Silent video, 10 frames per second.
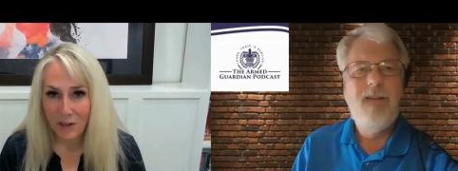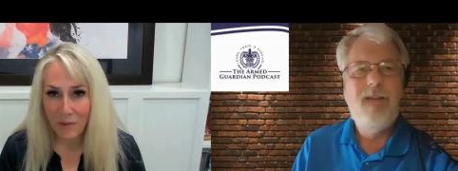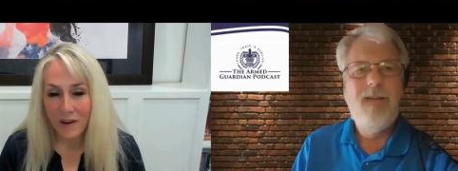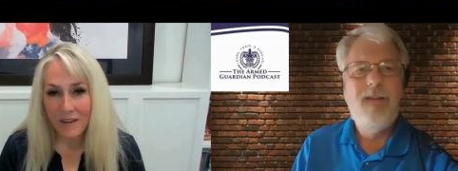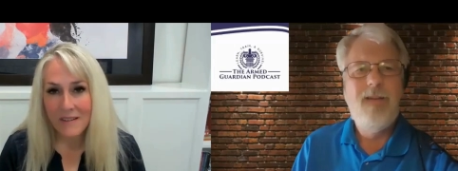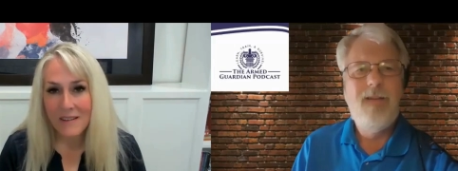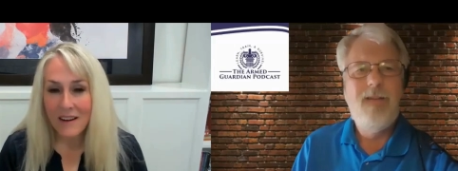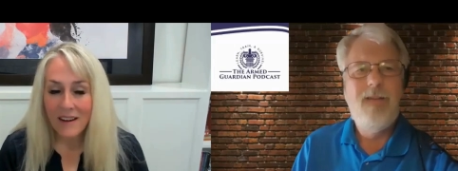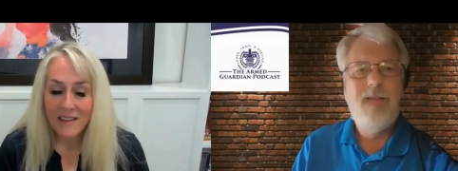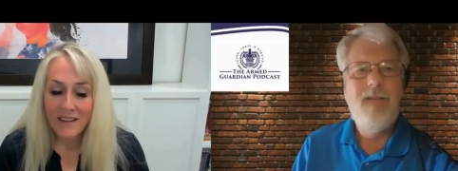Speaker 1: you are.
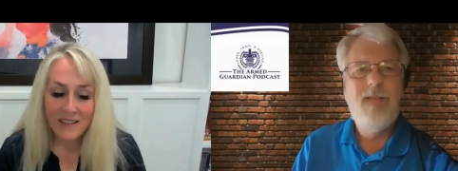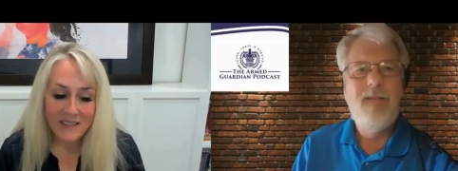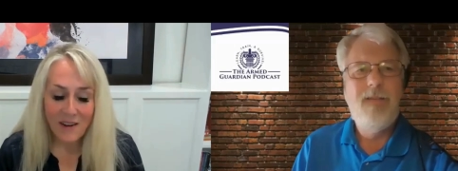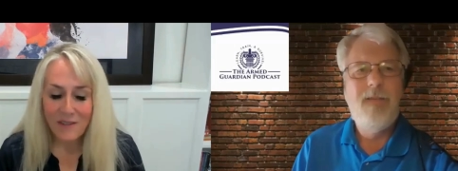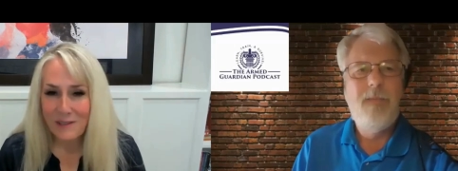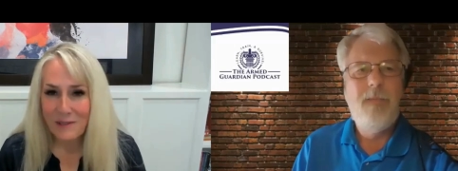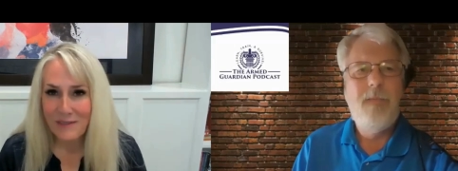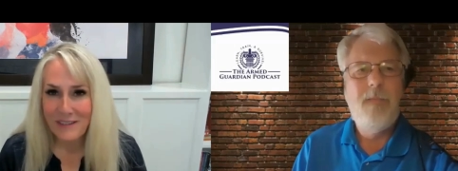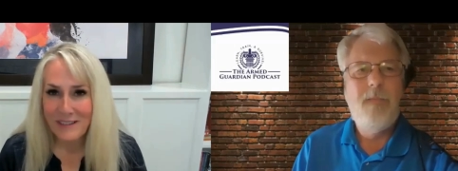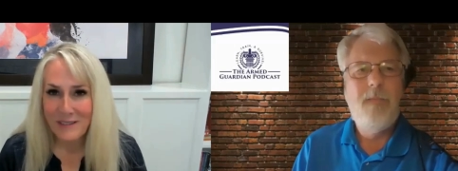And and every so
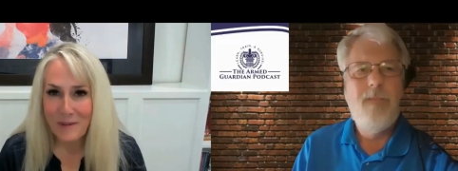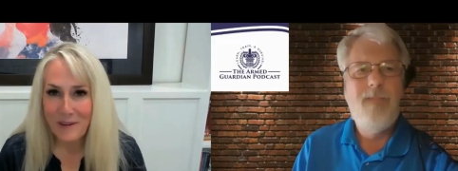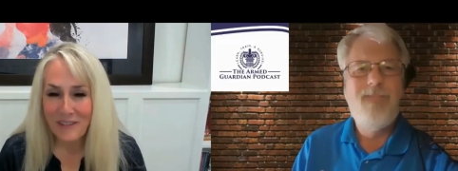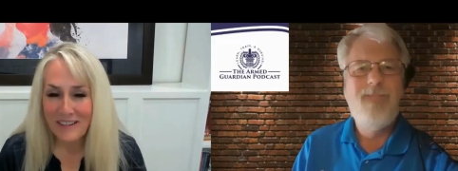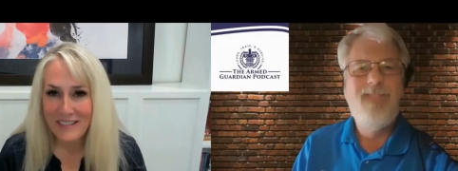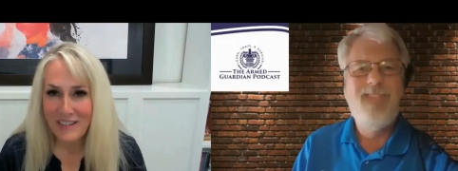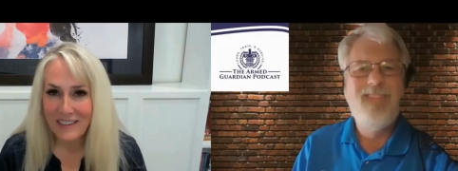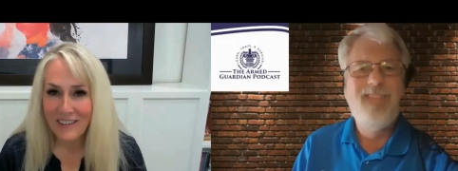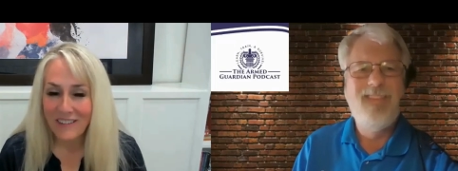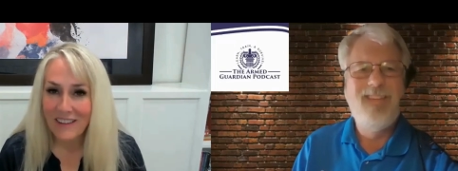often it's pretty fun to check
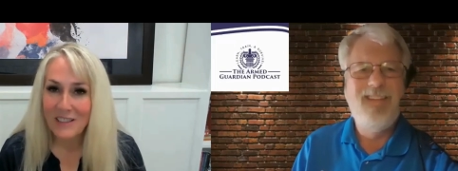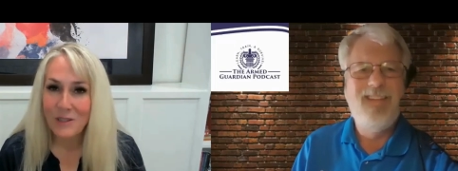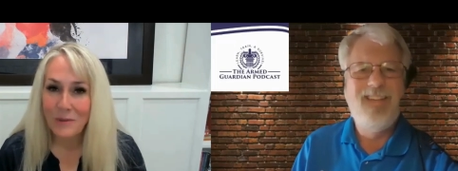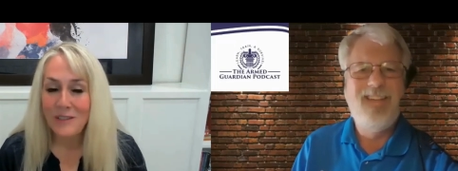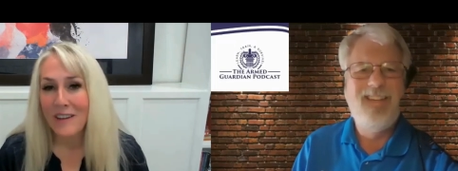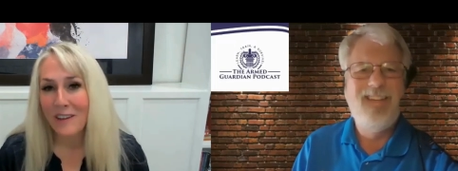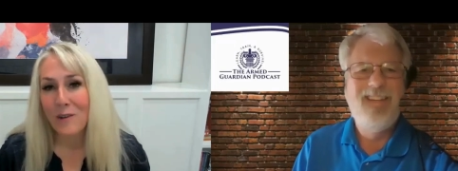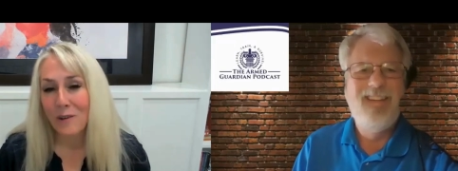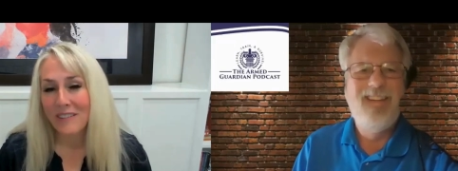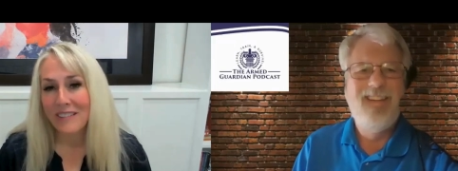in on that. So we do that
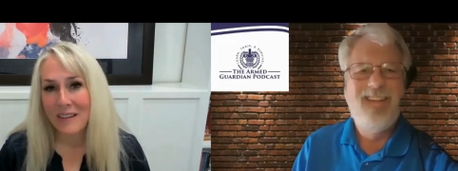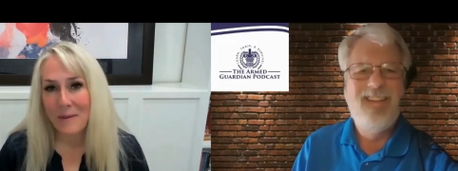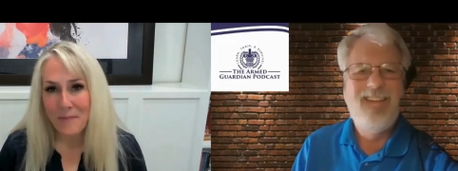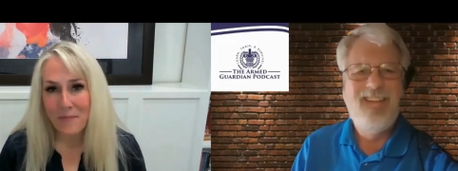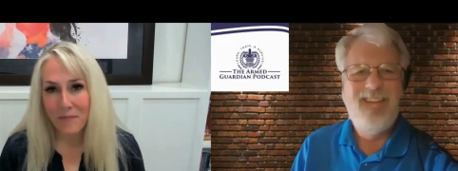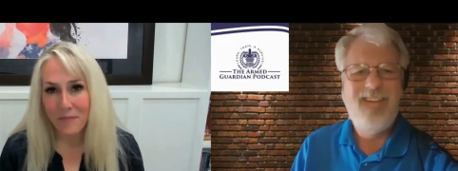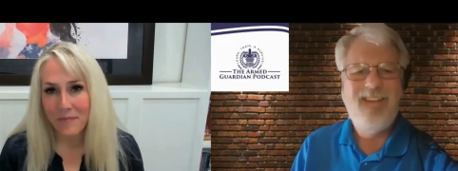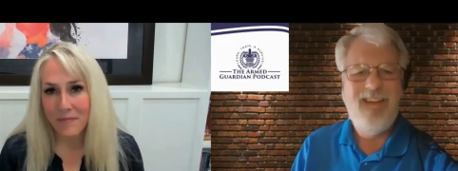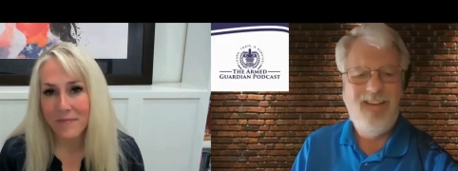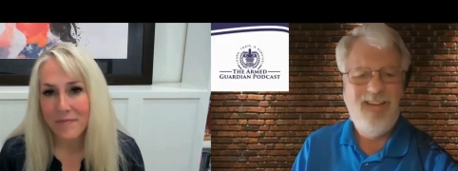quarterly.
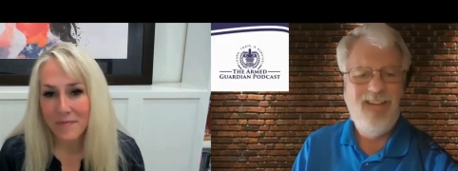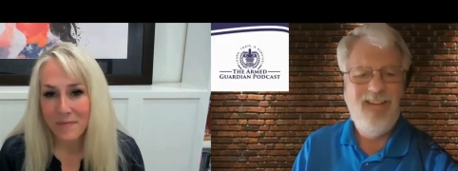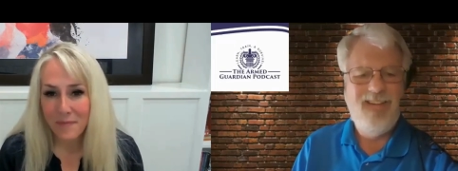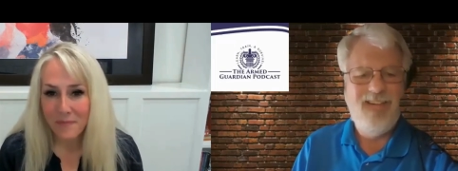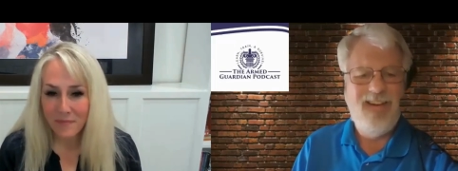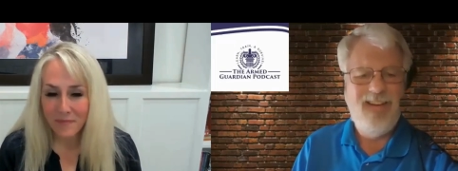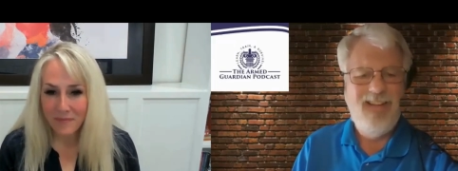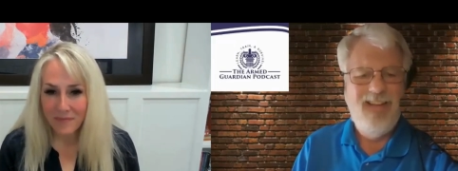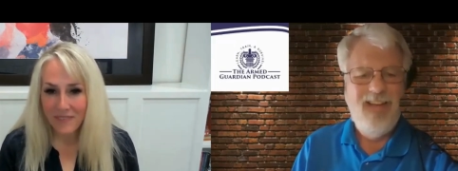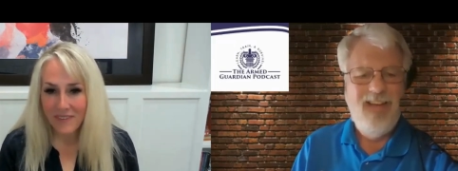
Speaker 2: Okay. All right.
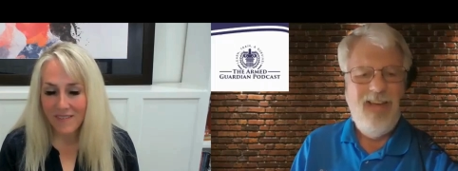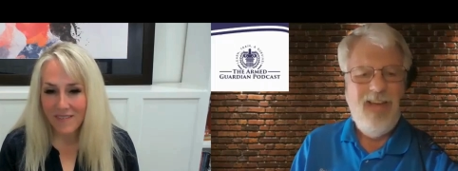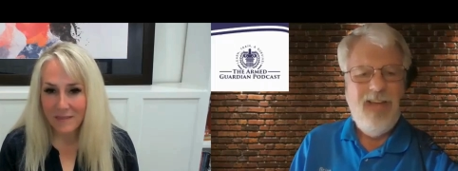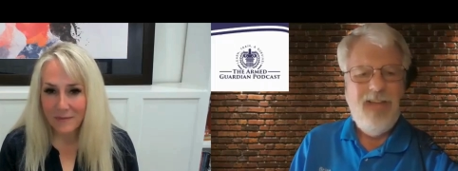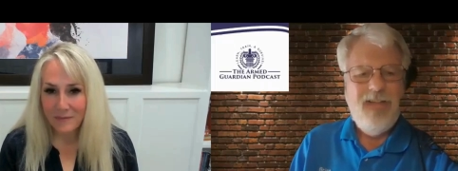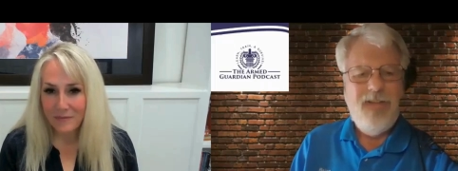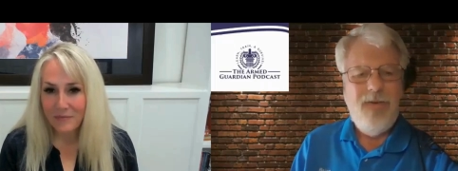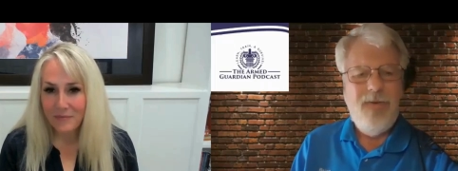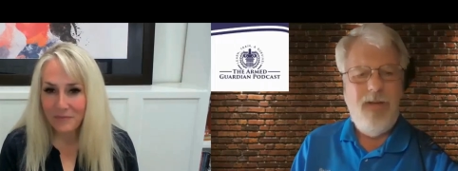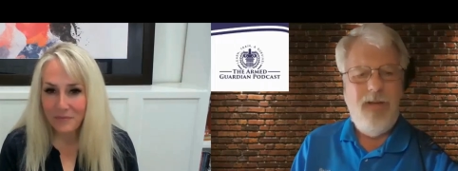
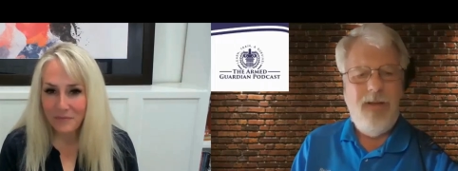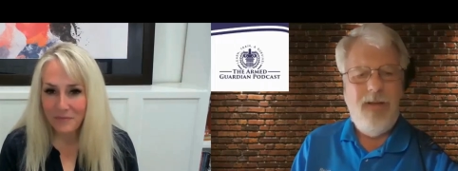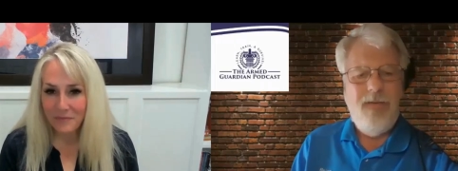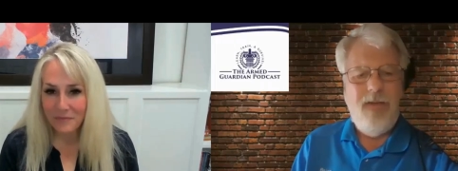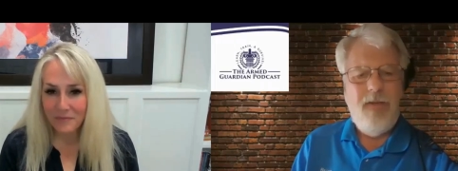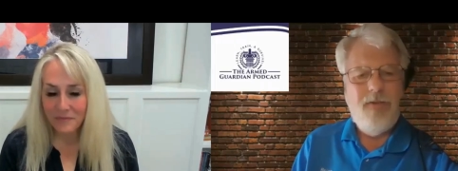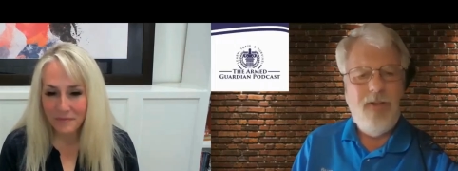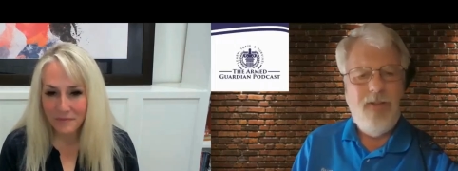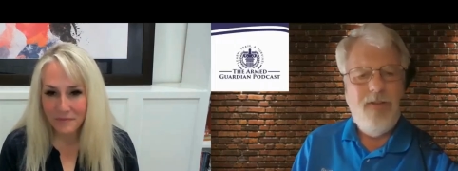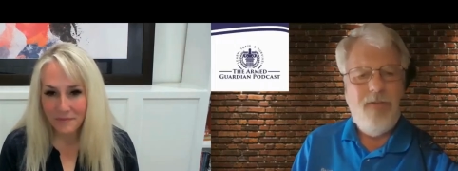So uh, I was
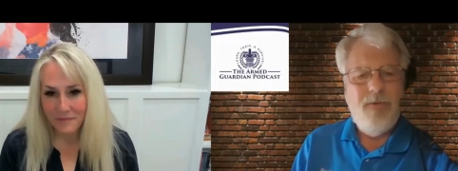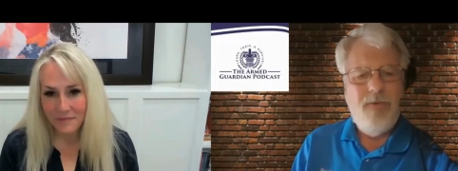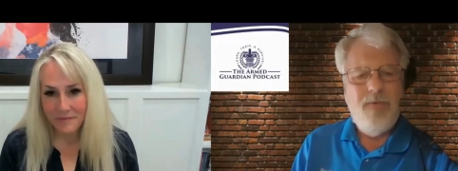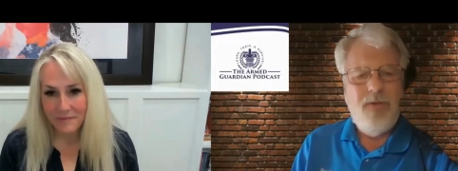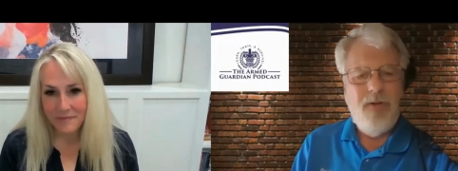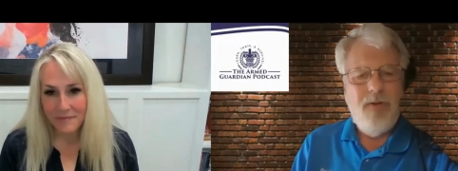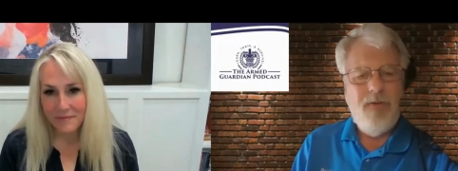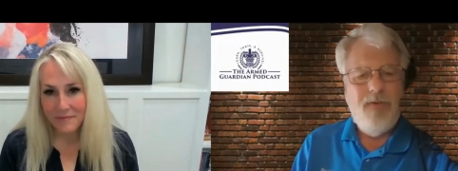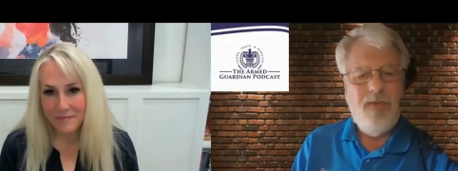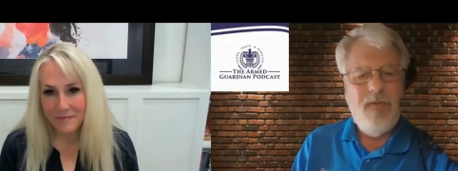looking through your
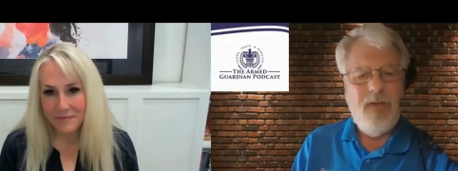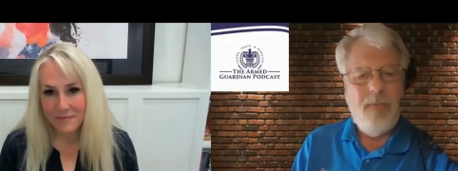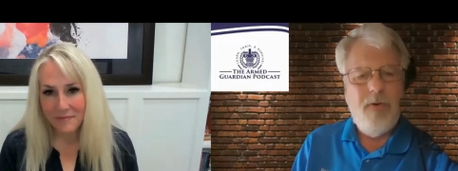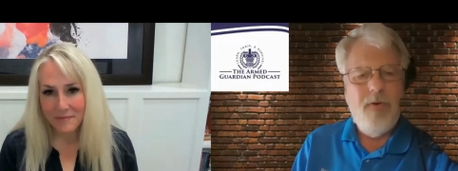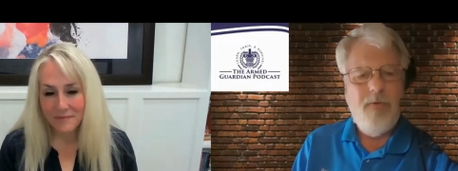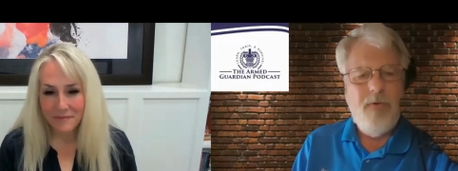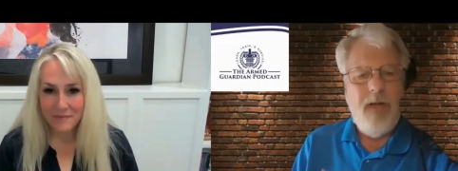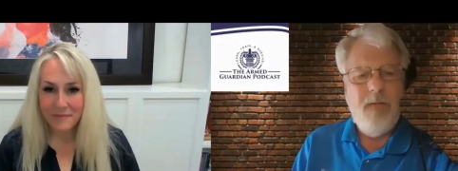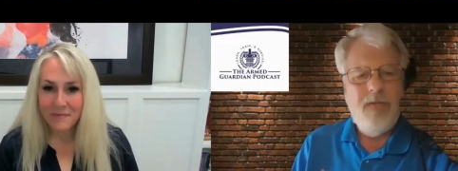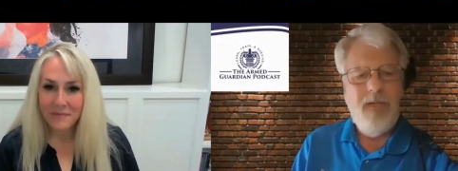some of your
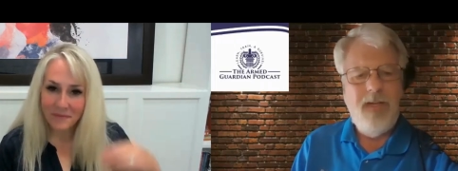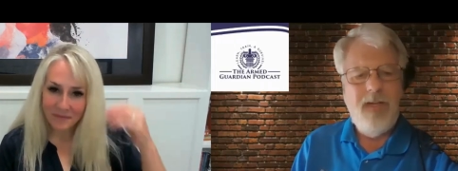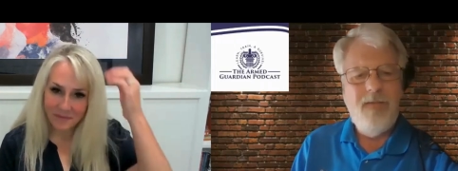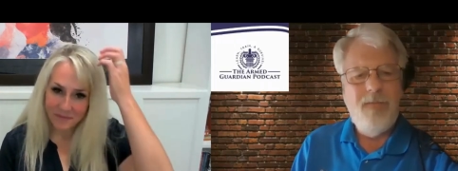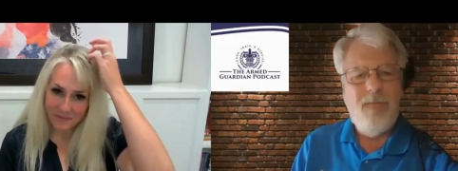programs, and